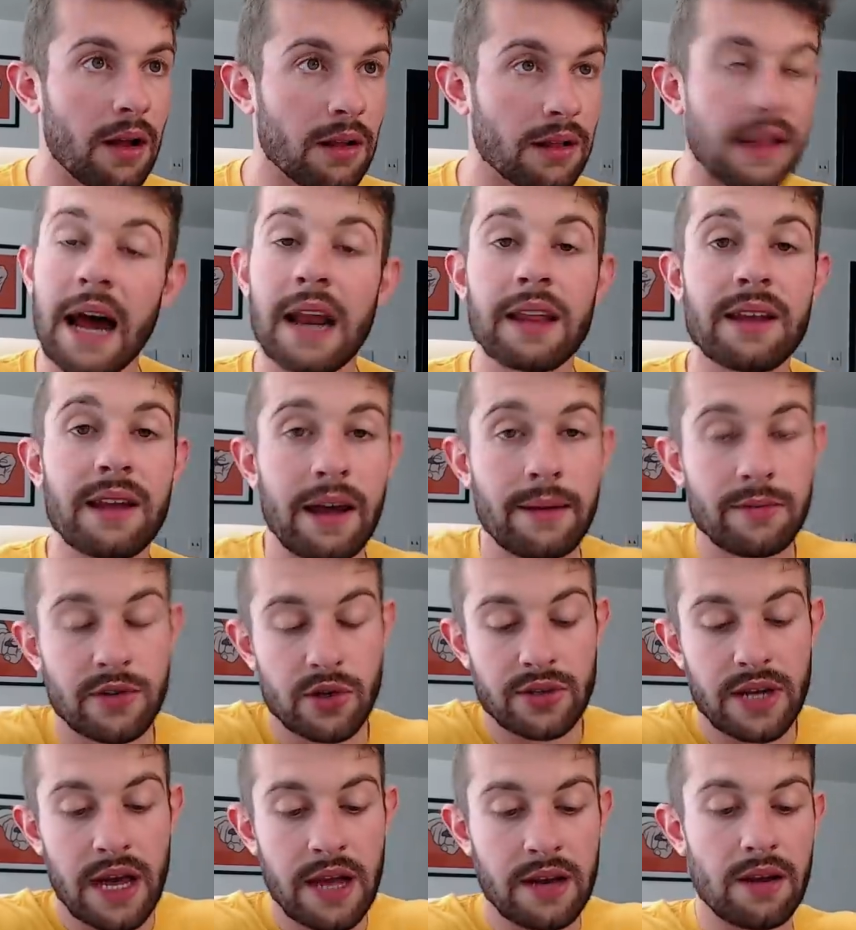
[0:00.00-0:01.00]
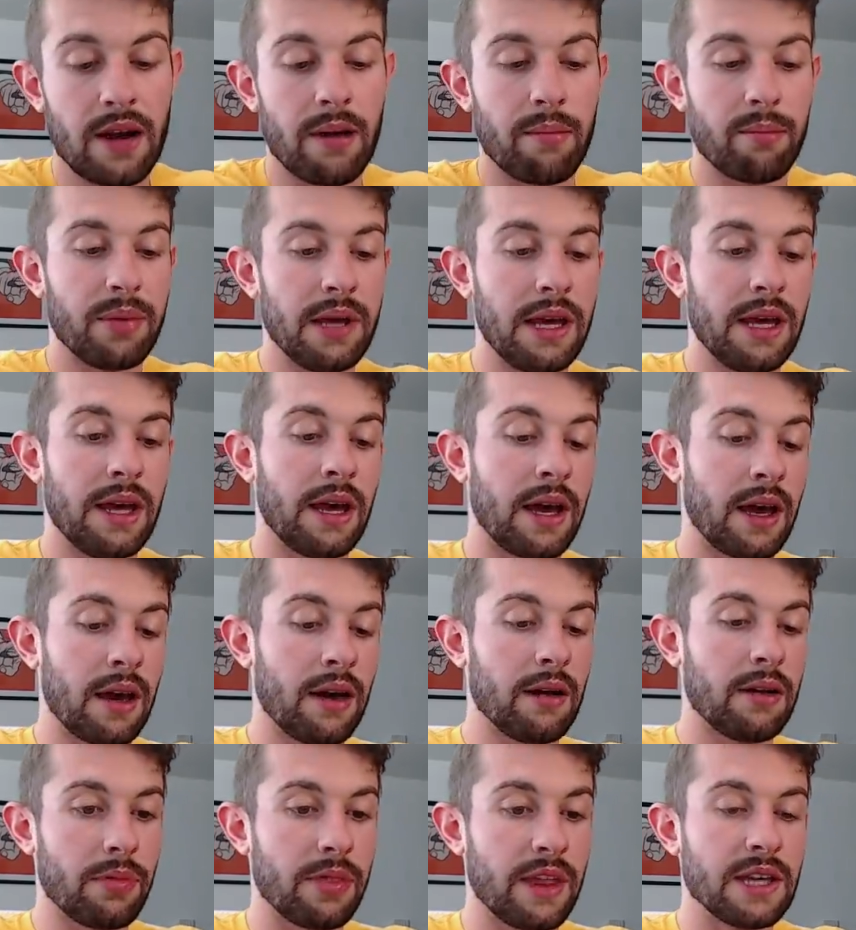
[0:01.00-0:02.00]
A lot of times those end up
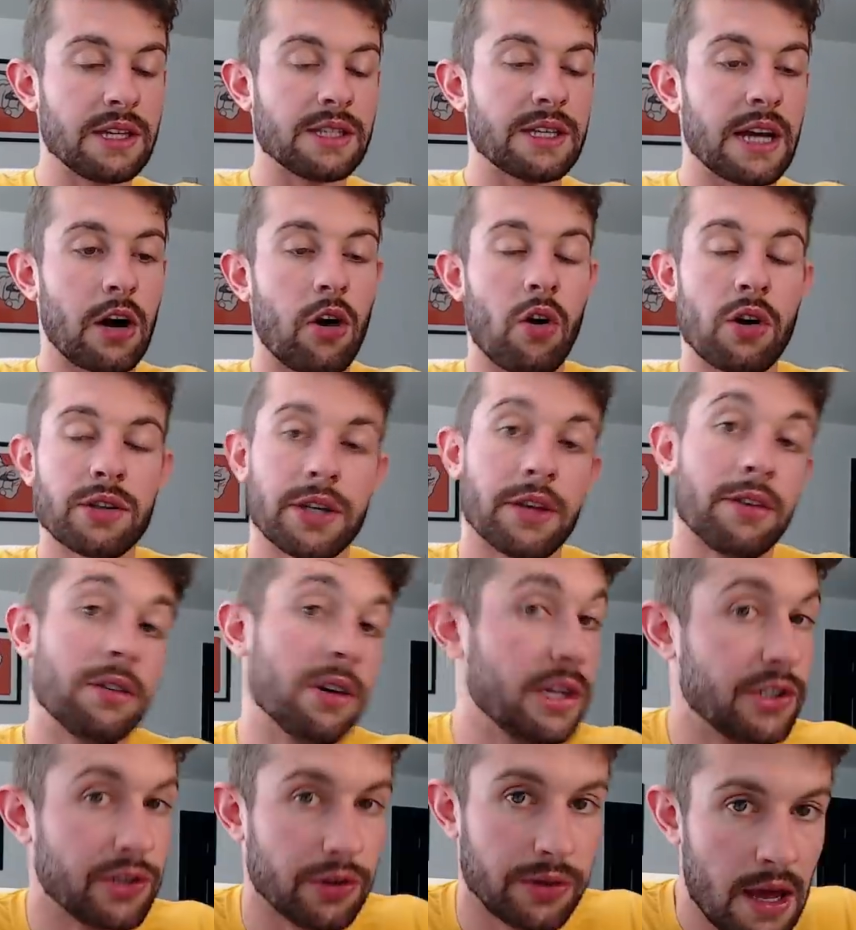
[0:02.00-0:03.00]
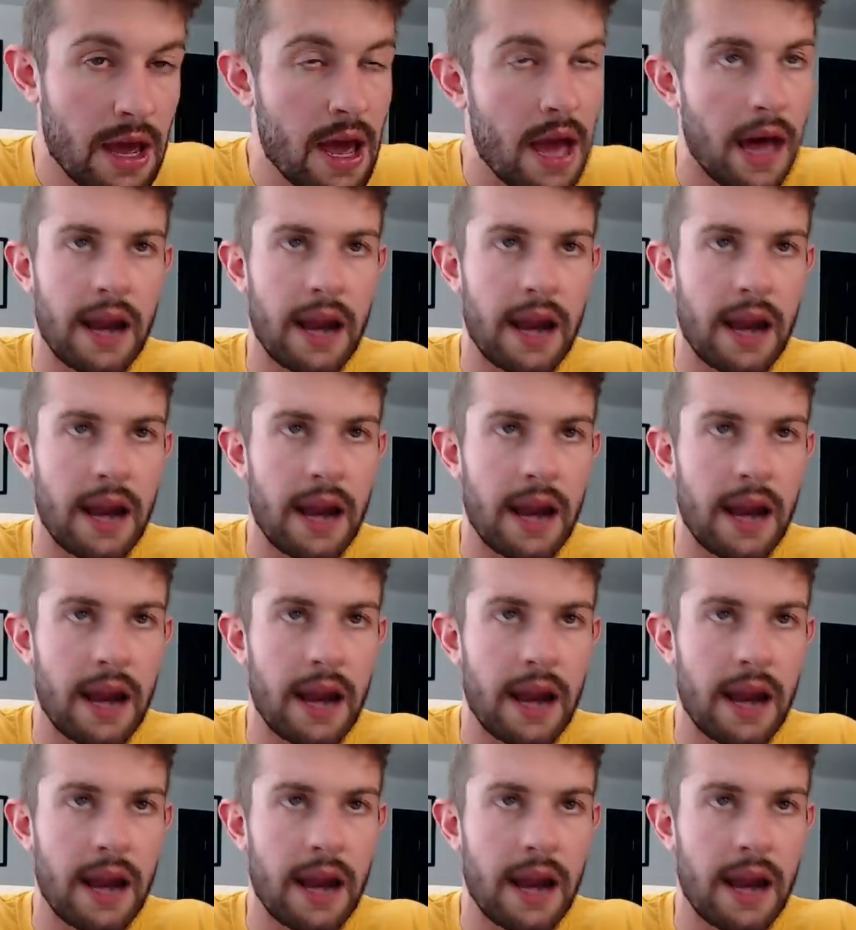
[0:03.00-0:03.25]
being things that cause other injuries.